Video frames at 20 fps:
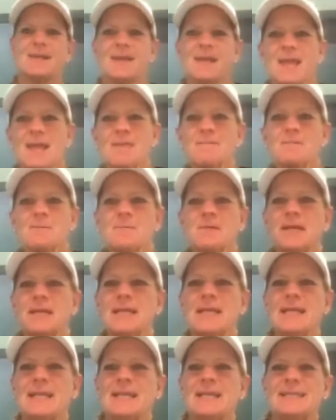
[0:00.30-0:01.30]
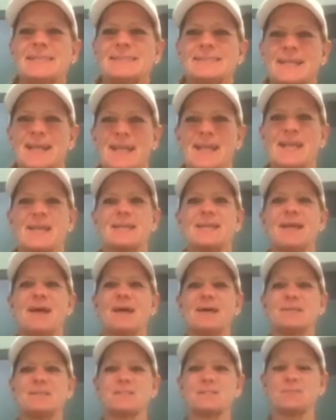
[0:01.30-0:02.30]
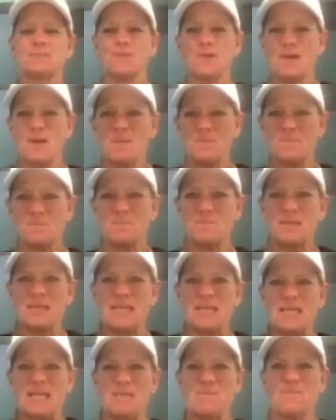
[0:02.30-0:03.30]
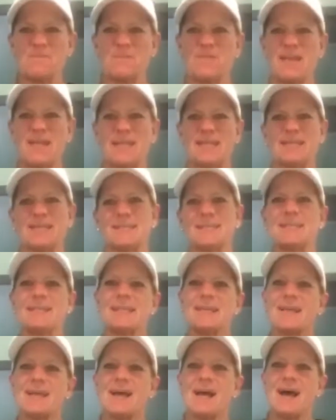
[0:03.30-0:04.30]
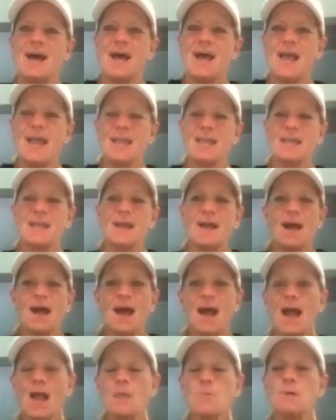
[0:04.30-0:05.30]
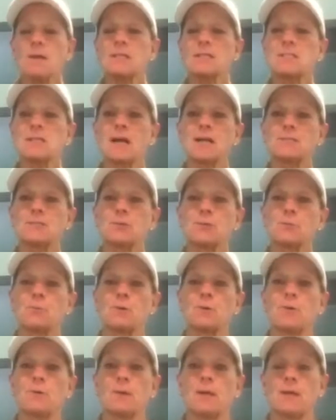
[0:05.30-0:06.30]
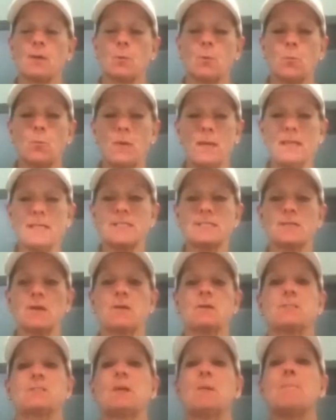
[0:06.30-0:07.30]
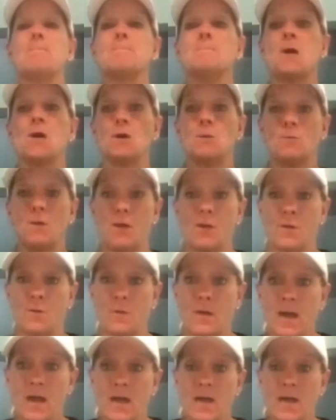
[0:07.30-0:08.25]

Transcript: Hey everybody, it's Ann Hess from BFit. Hey, I want to talk to you real quick. We start tomorrow.